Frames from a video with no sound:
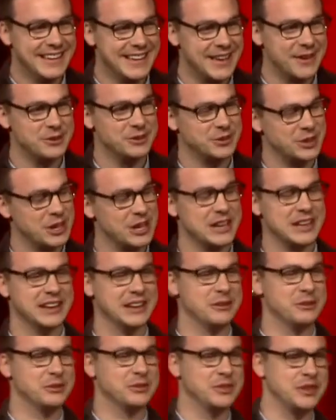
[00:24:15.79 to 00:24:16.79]
It was good.
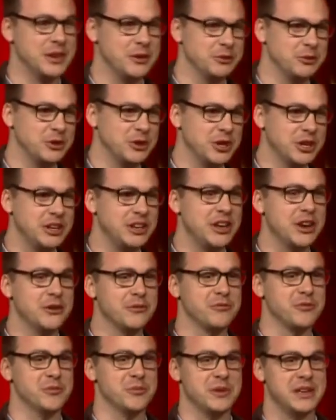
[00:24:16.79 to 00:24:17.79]
It was a good year
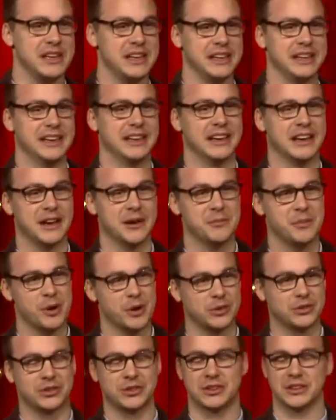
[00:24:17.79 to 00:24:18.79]
for me
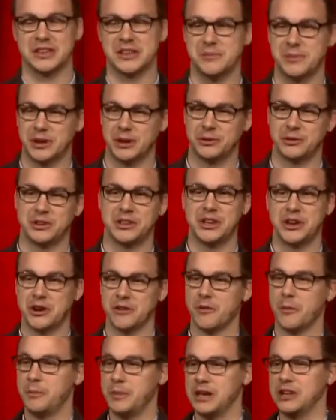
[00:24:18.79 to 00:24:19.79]
personally, but it was a year
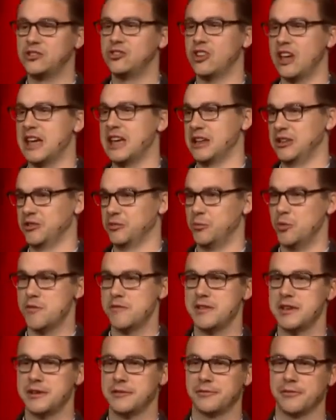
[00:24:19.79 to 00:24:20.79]
of a big change,
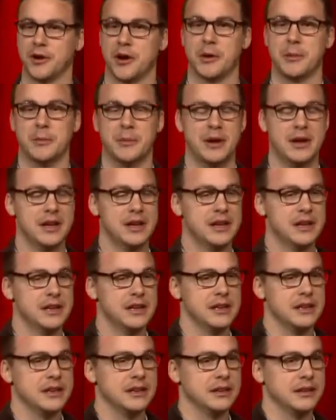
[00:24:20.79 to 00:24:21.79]
moving from
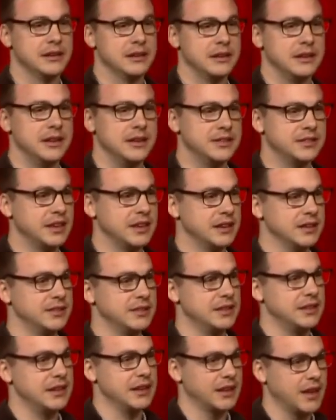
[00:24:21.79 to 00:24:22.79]
East
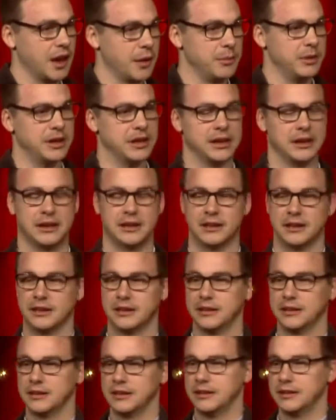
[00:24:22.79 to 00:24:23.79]
Tennessee and coming
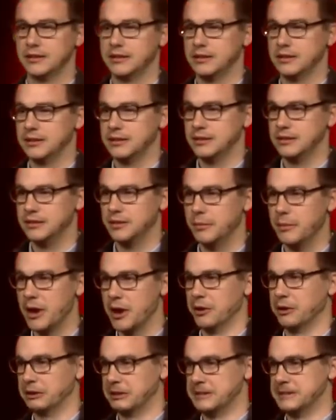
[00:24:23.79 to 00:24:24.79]
to
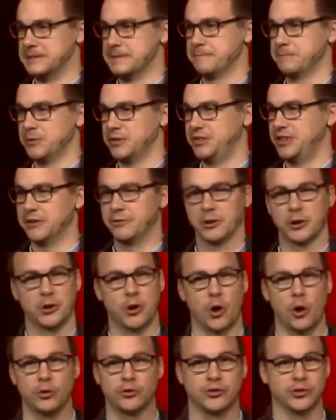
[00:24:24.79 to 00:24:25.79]
Maryland. It's a different
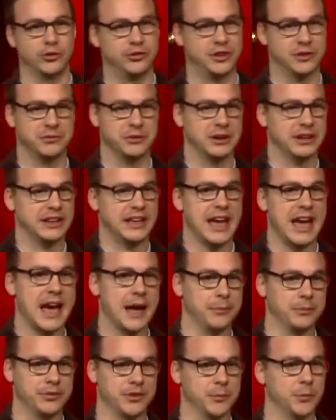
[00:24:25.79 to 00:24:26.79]
culture, different
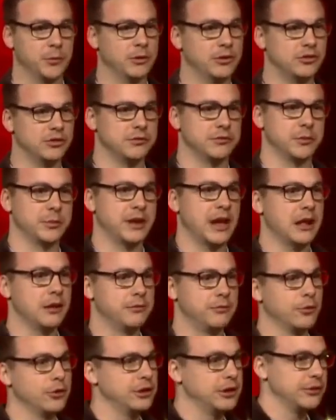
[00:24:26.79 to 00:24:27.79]
gaps. I'm originally from
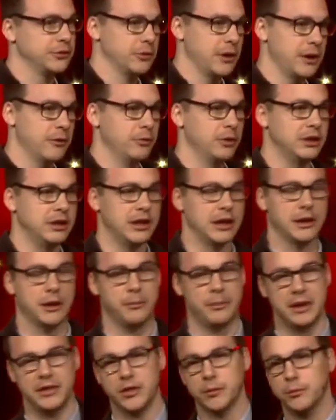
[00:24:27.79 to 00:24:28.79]
California, so I
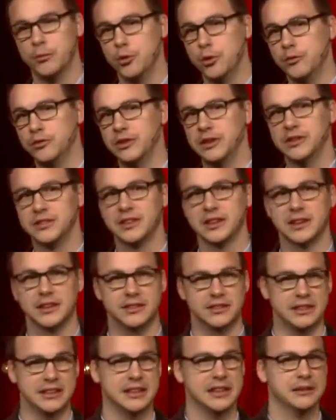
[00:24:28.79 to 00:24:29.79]
made the move to East
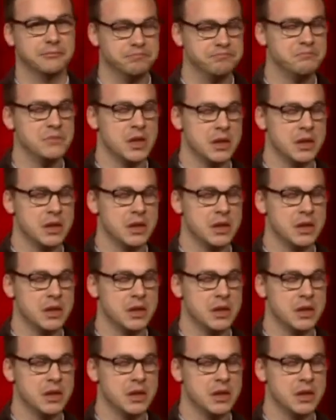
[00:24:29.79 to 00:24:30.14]
Tennessee and,